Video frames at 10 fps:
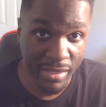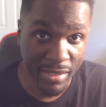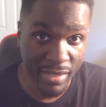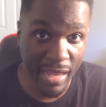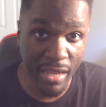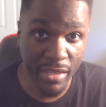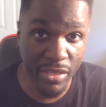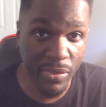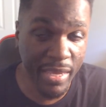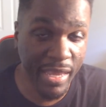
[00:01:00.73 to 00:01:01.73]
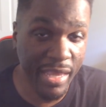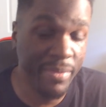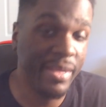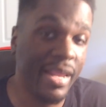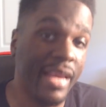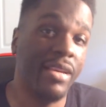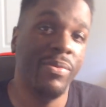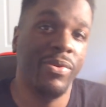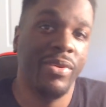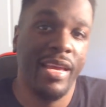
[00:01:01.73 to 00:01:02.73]
Like, are you kidding me? Like,
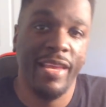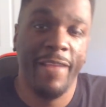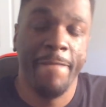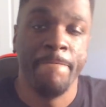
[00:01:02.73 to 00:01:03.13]
come on, like,